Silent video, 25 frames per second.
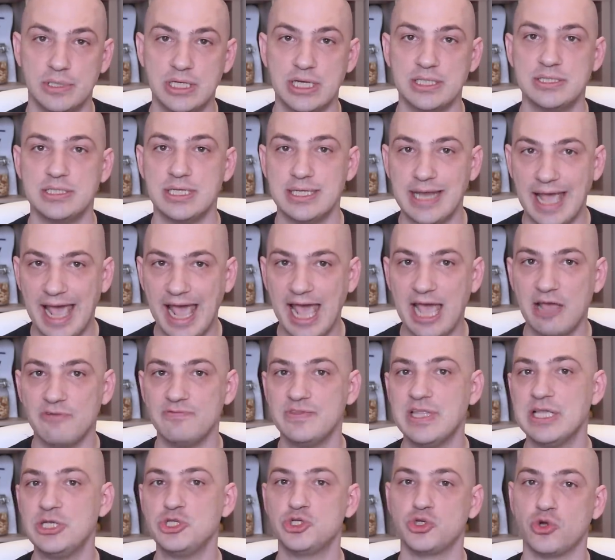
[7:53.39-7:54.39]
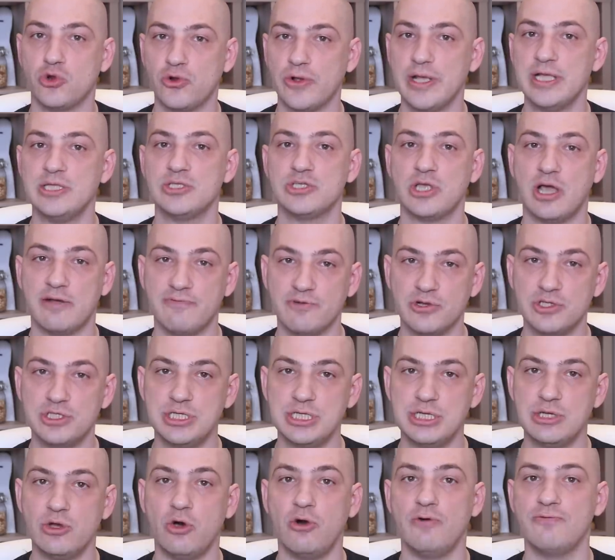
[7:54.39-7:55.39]
Does it have de jure
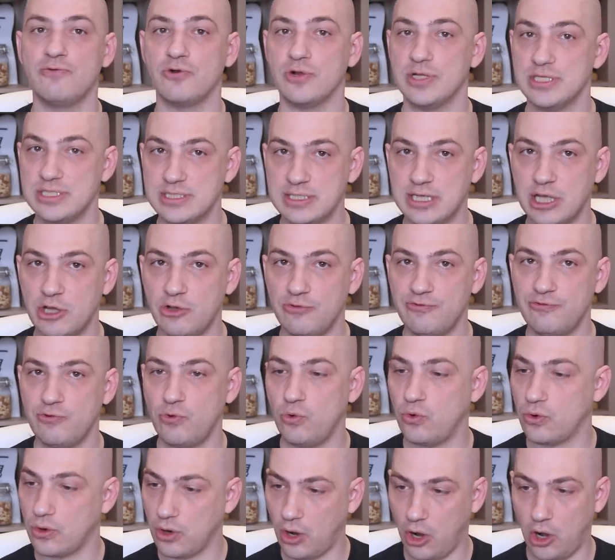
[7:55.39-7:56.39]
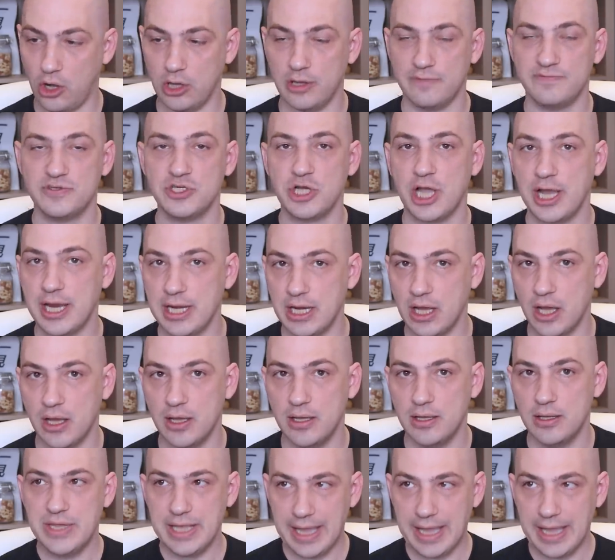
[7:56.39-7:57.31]
sovereignty over itself or all of China?